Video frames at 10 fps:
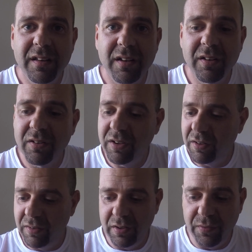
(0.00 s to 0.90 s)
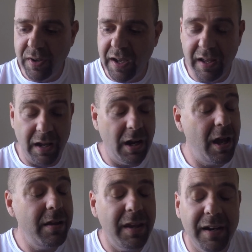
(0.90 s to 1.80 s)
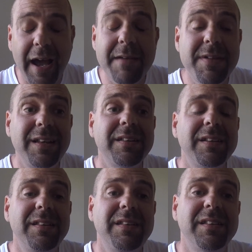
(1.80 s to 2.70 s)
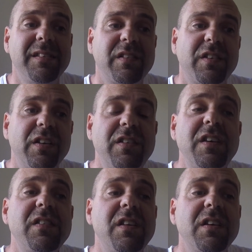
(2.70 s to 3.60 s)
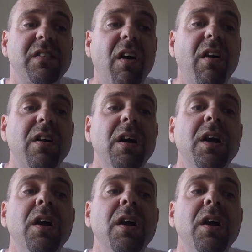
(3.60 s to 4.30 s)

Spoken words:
You've got, I mean that the statistics are